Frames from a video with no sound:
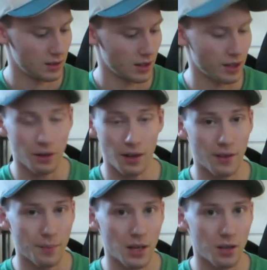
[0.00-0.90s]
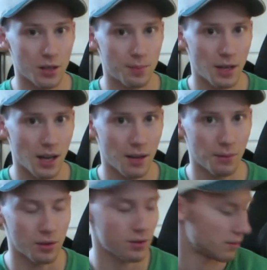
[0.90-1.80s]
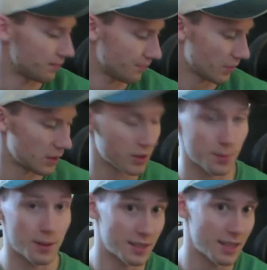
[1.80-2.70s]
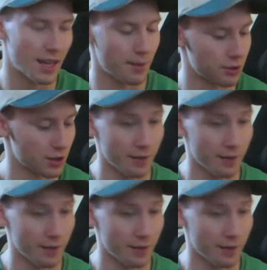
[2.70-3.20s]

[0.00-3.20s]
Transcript: don't have that many USB cables. USB-C cables.